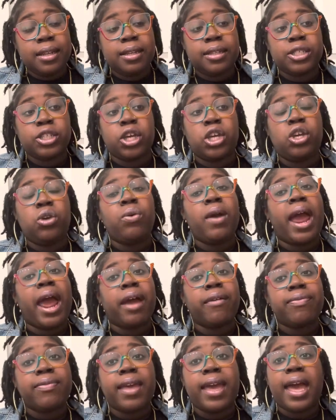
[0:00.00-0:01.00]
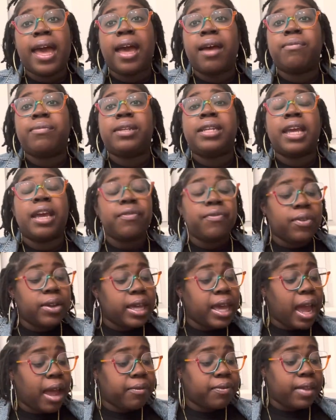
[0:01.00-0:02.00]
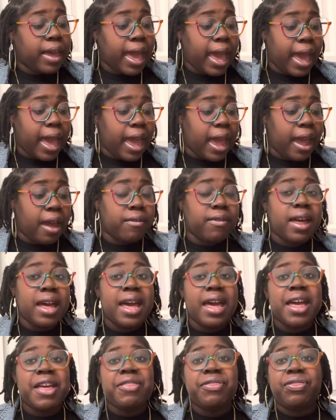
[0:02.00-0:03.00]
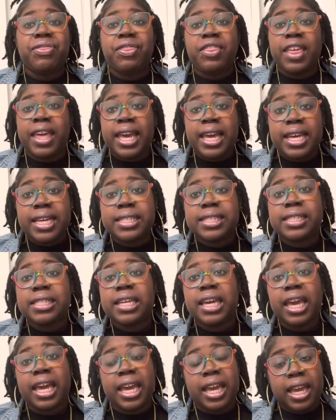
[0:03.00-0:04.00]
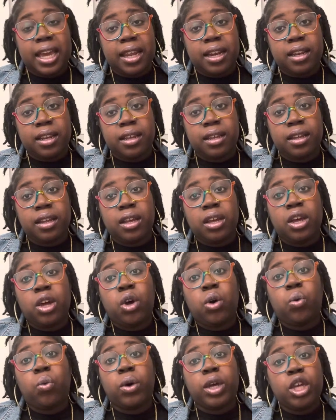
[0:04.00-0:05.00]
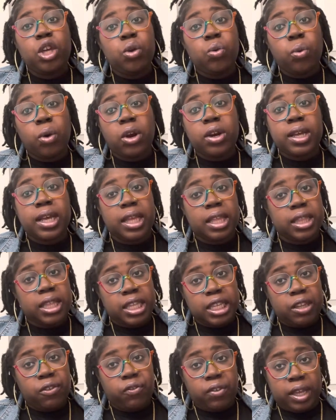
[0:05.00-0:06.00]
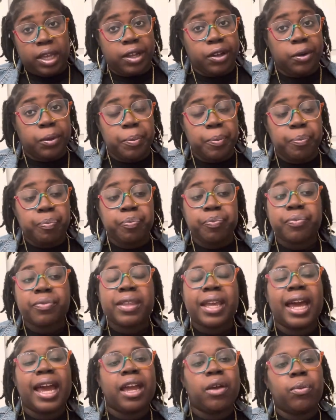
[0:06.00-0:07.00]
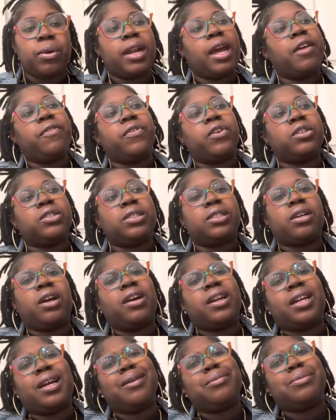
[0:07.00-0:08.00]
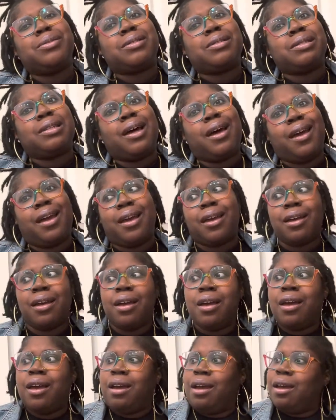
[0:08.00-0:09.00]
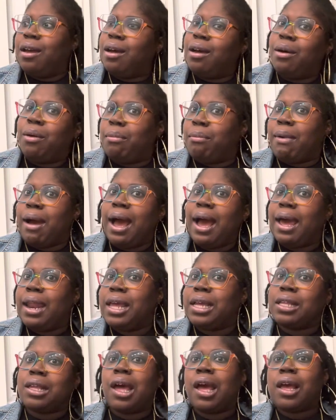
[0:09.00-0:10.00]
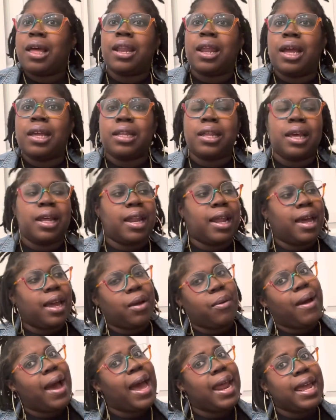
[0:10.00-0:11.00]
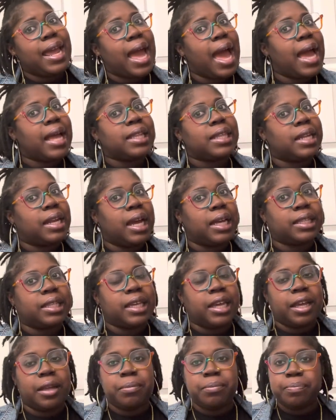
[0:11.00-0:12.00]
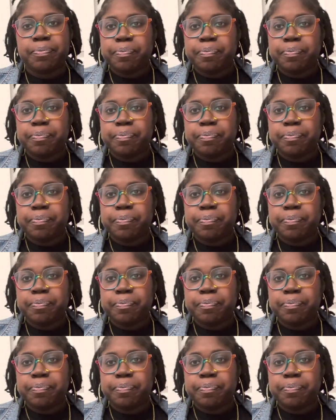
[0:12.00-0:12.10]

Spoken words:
So you definitely have to have thick skin when you work in this field. Like when I first started, I was just like, why are they acting like that? Like, why are they acting like that?